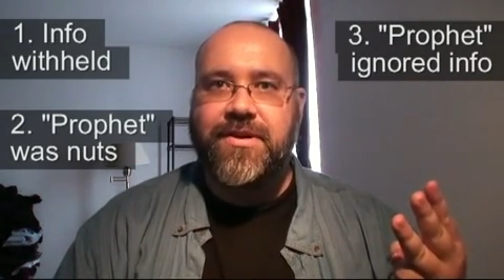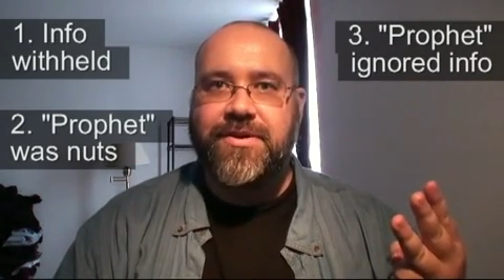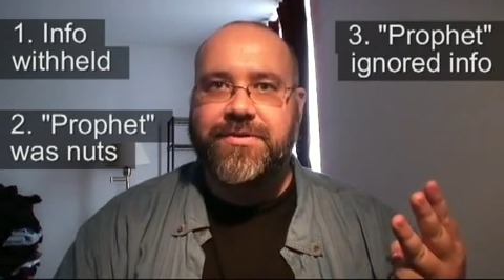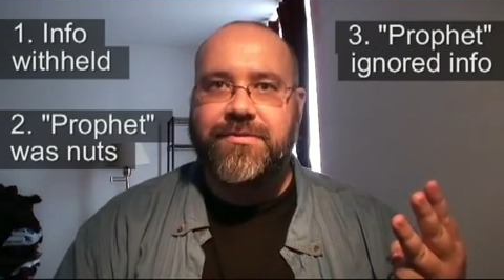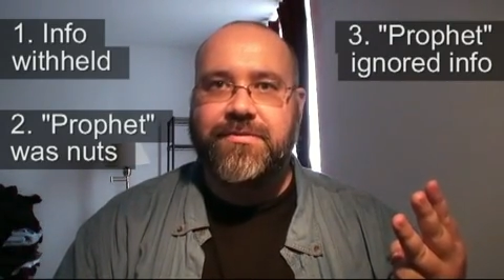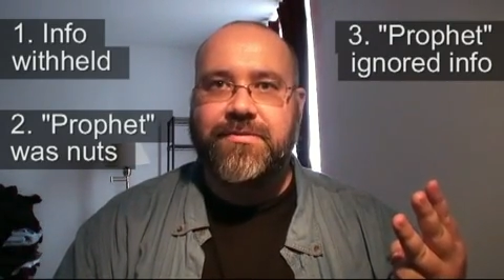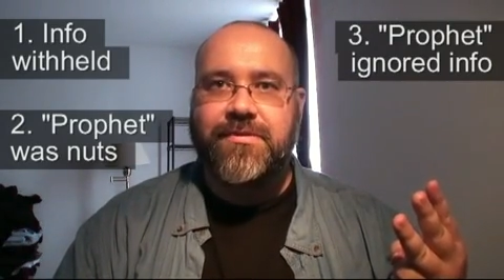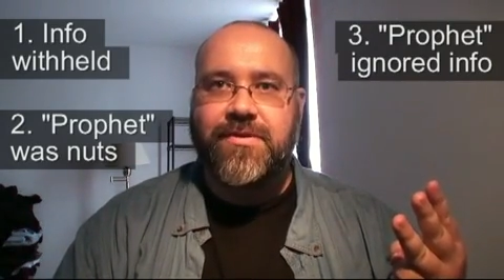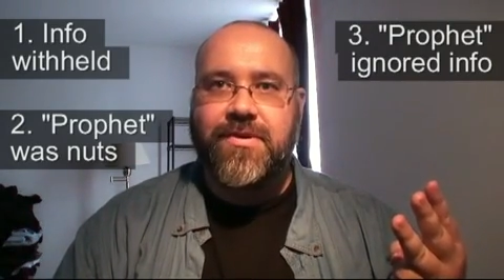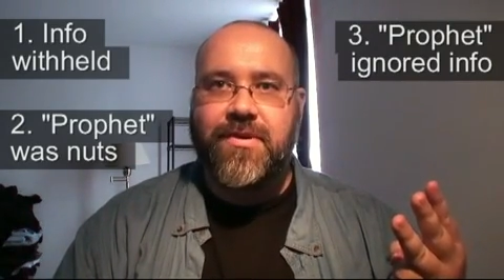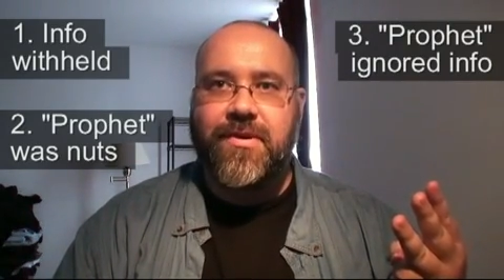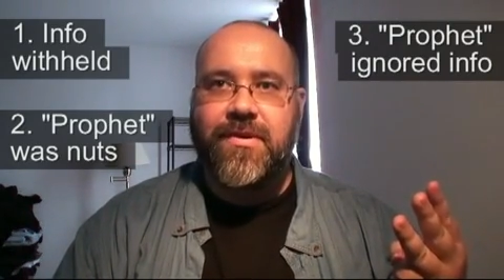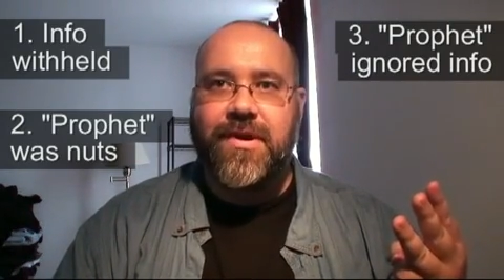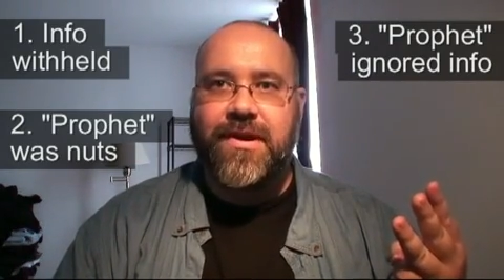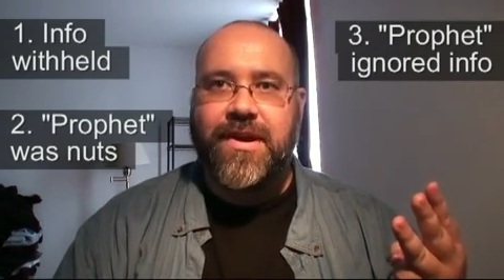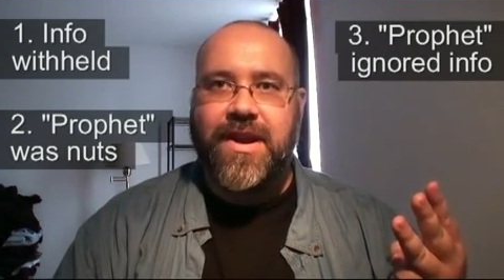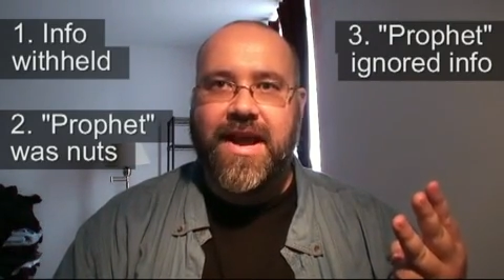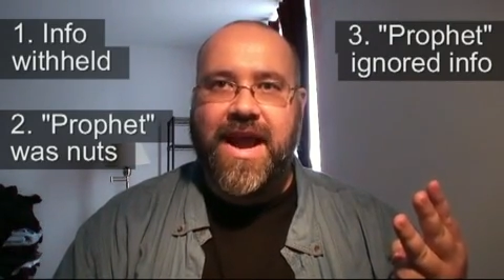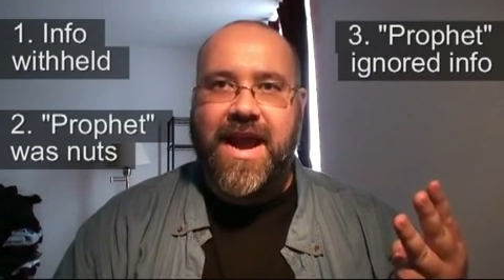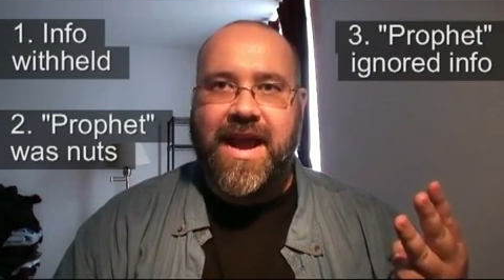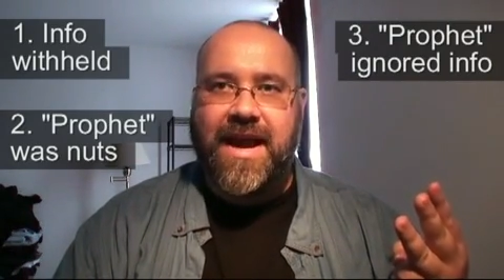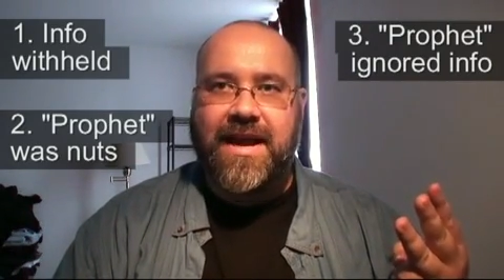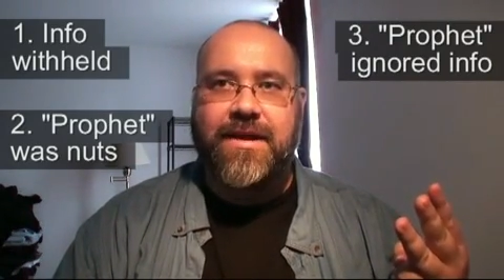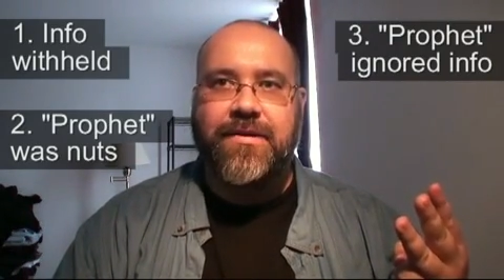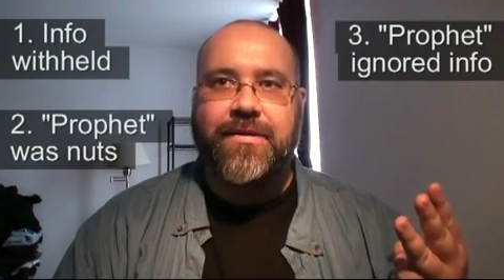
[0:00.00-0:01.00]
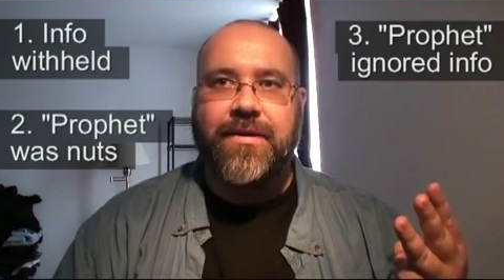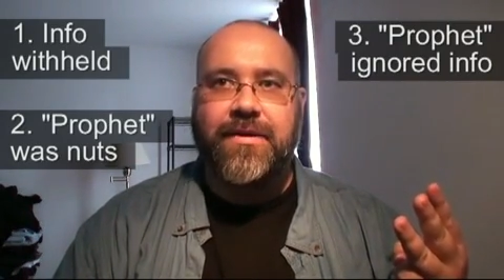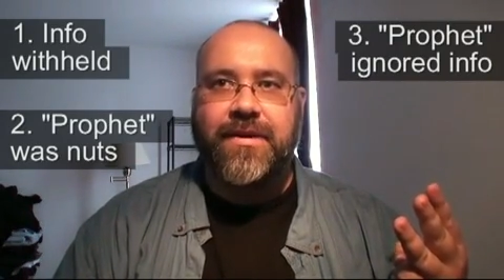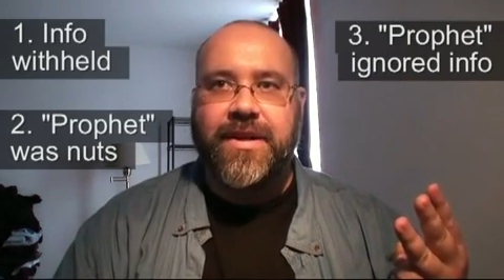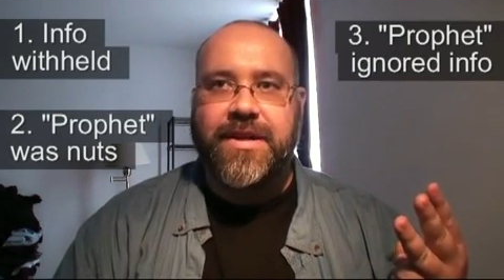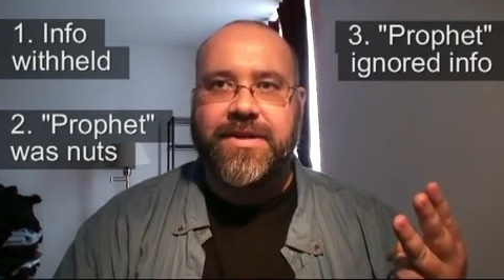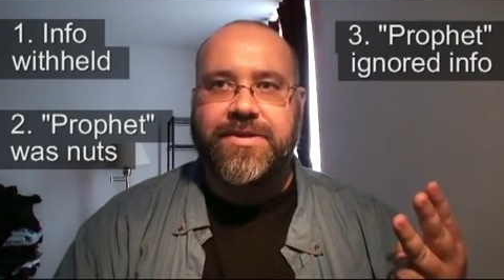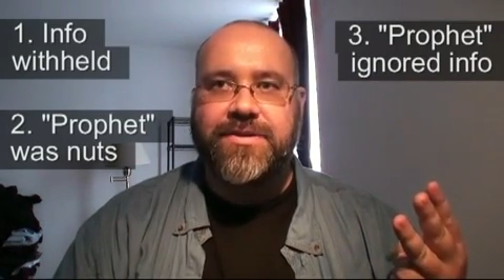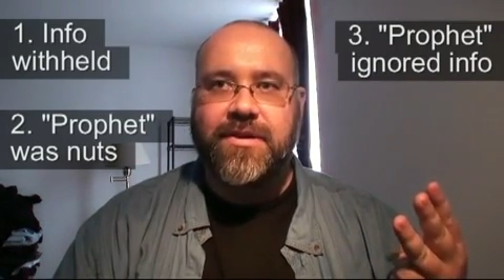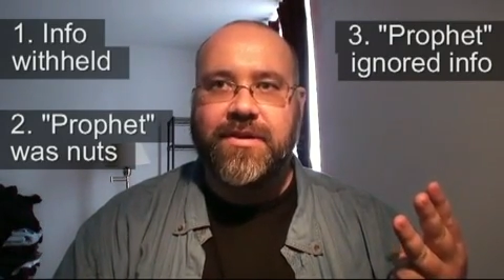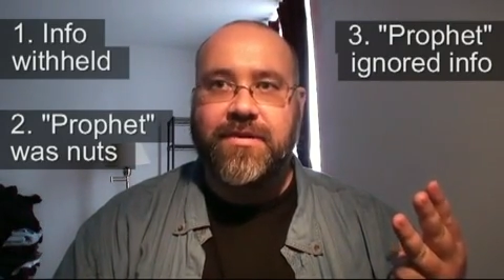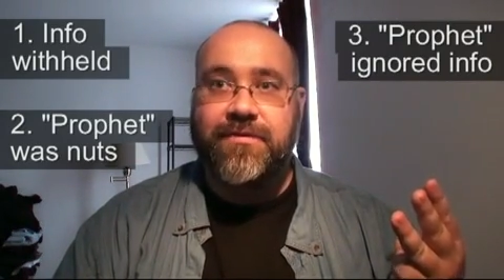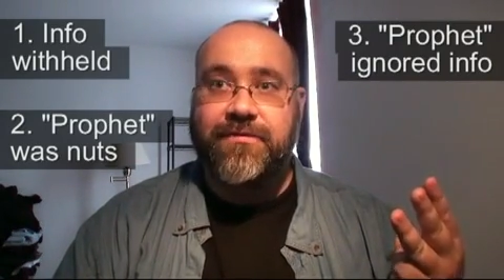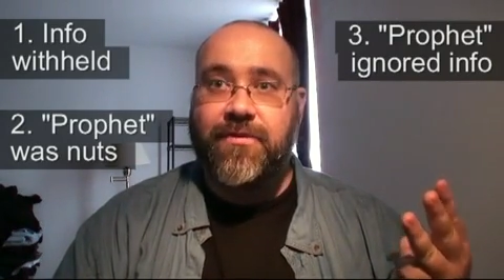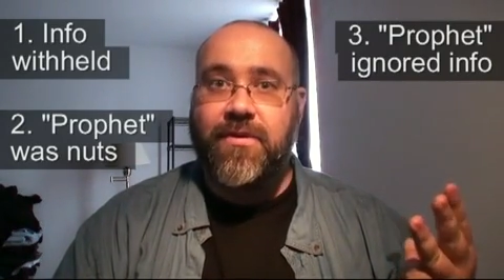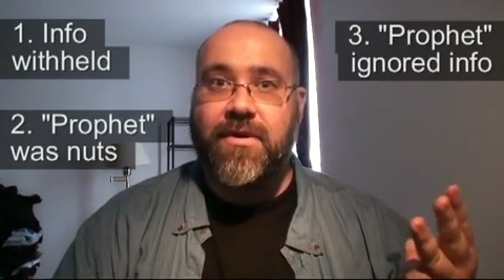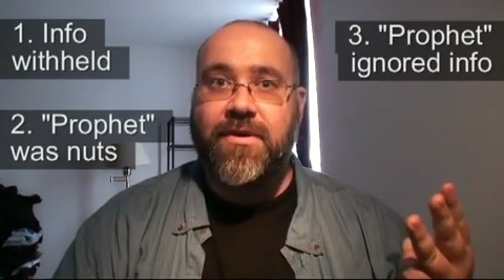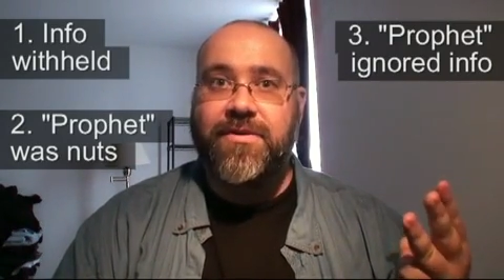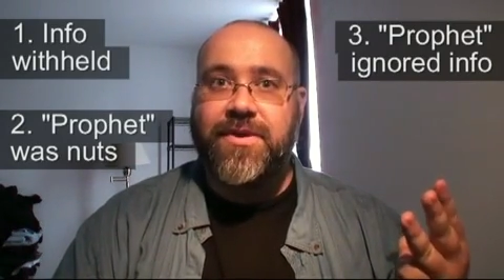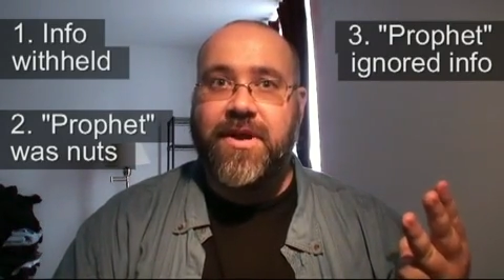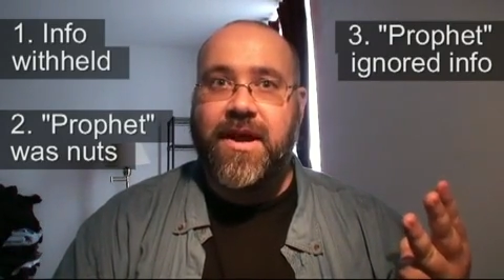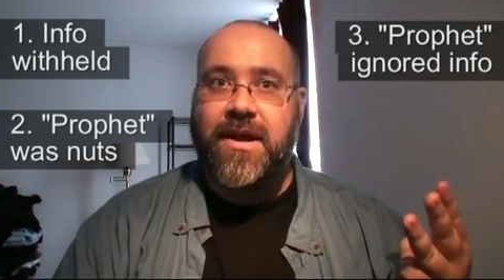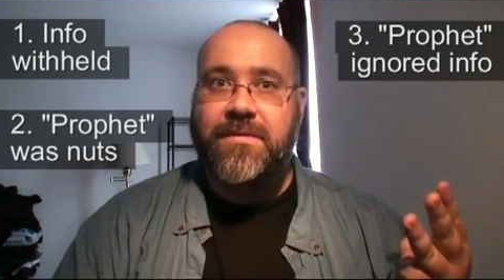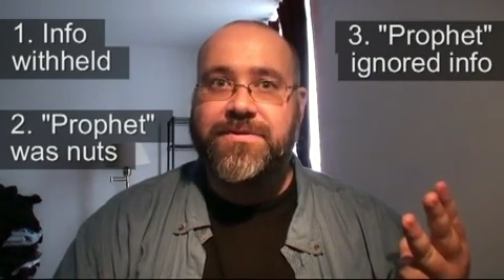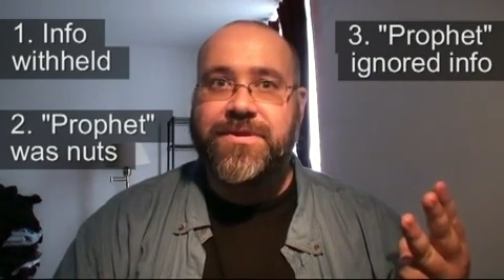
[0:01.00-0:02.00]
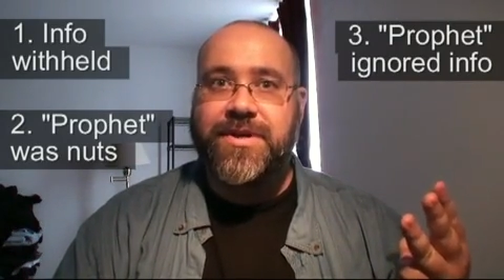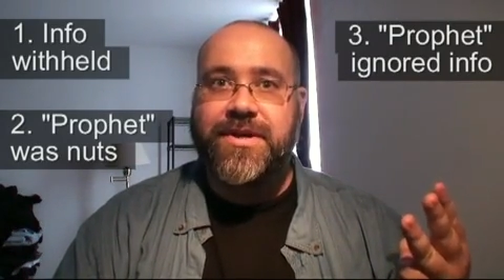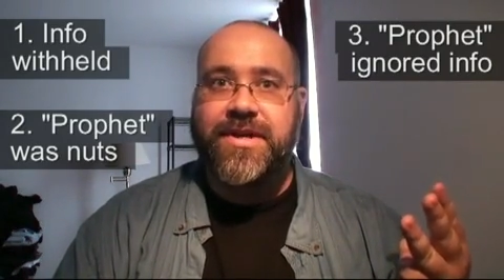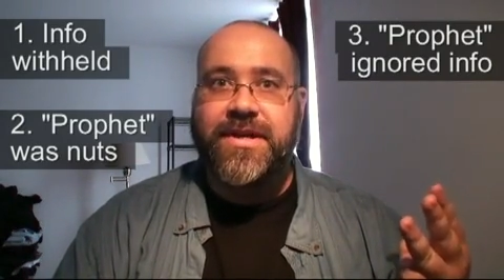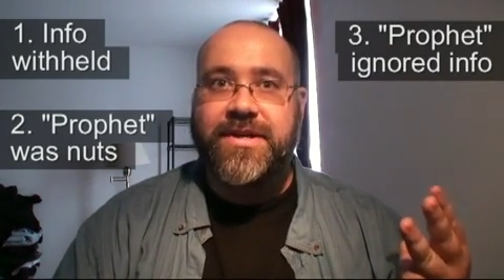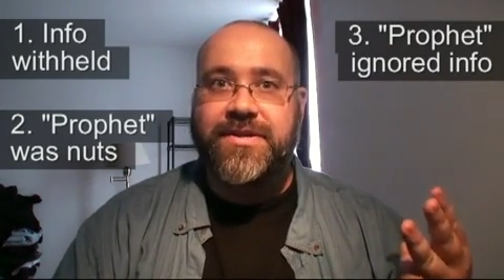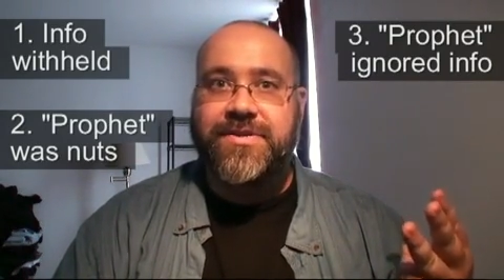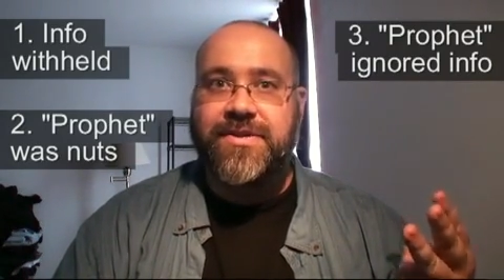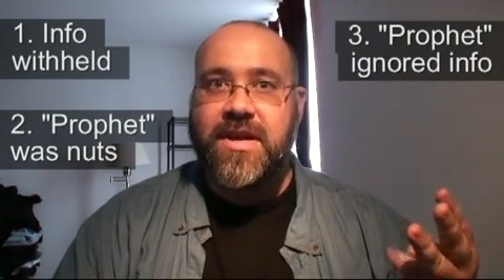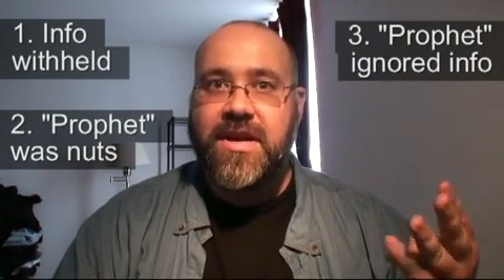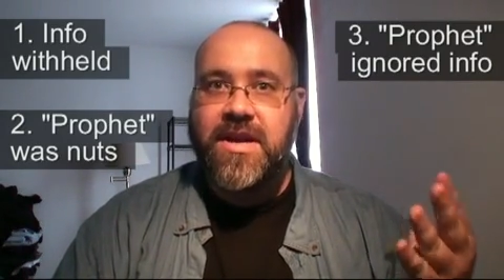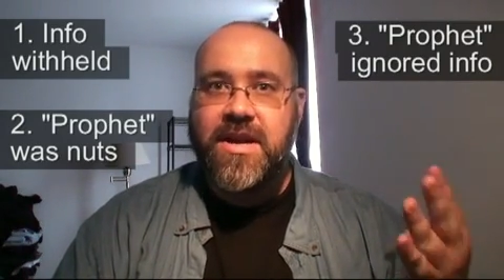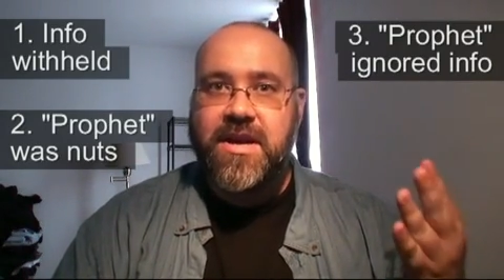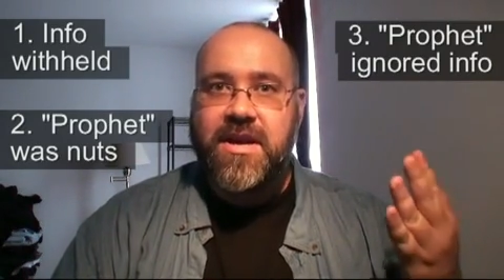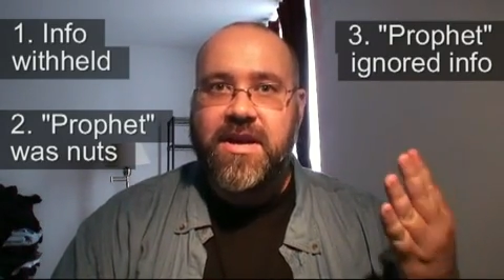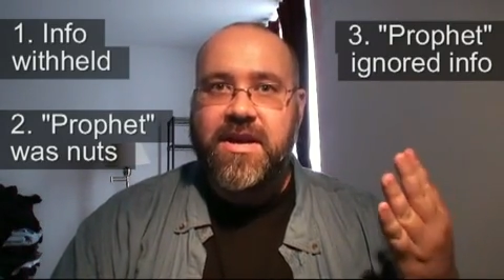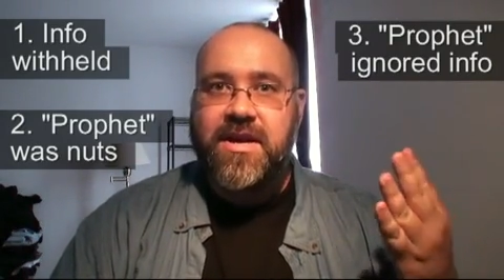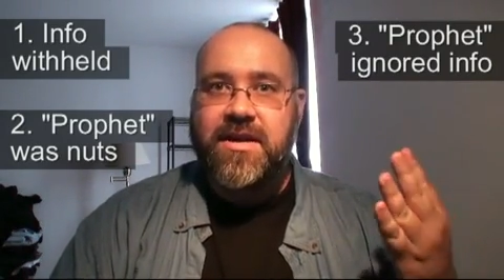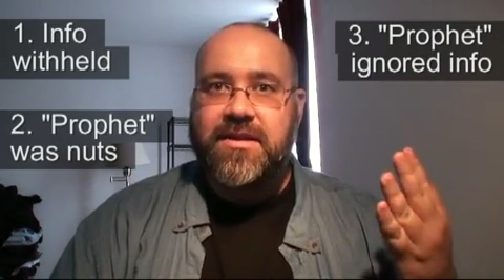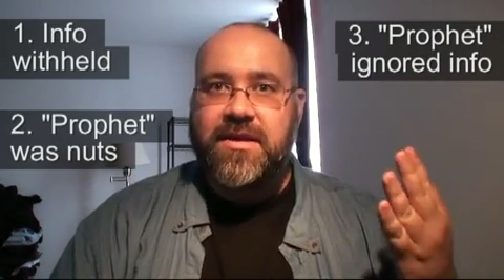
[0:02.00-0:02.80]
yours were recorded accurately, so the fourth option is